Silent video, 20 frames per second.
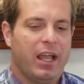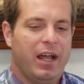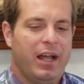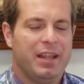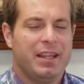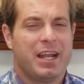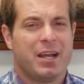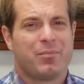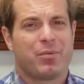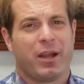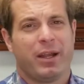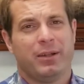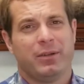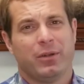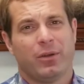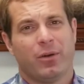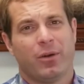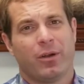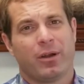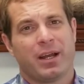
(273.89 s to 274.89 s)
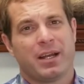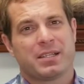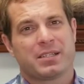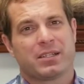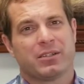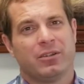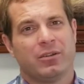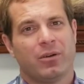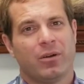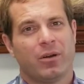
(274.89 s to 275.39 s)
And then I prayed, Lord,
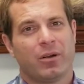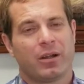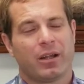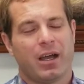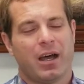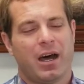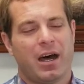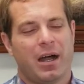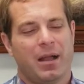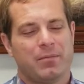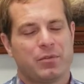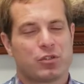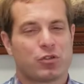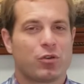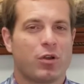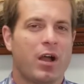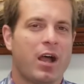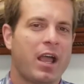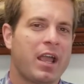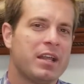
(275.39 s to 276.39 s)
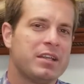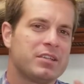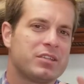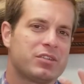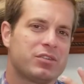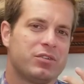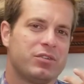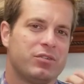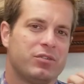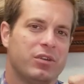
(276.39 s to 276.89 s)
I'm trying
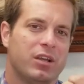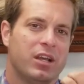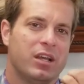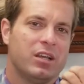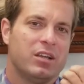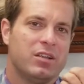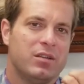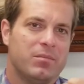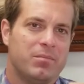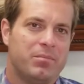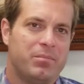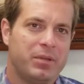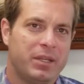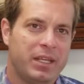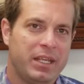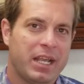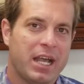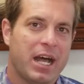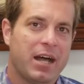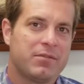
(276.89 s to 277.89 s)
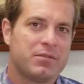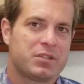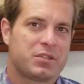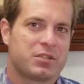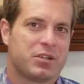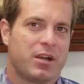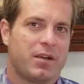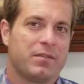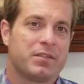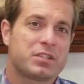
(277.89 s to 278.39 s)
to be of
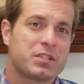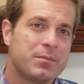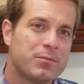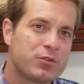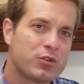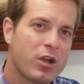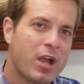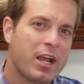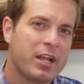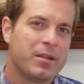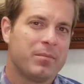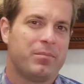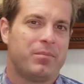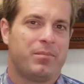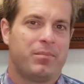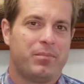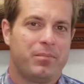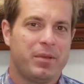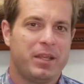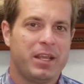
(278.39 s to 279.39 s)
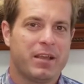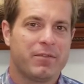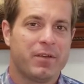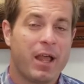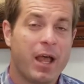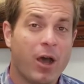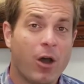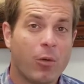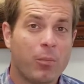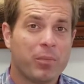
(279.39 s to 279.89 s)
service, I'm trying to be of
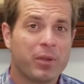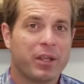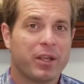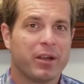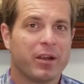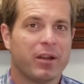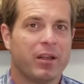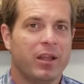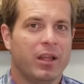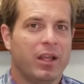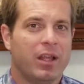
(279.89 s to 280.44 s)
help here,